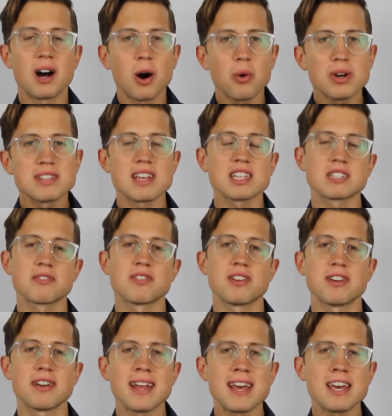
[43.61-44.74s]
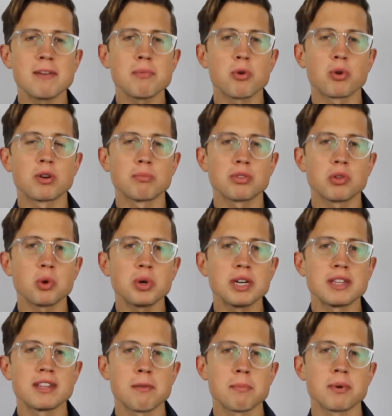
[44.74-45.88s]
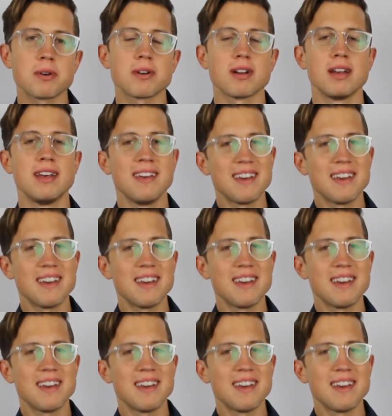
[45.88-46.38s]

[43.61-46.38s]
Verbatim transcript: always ask for their name or employee number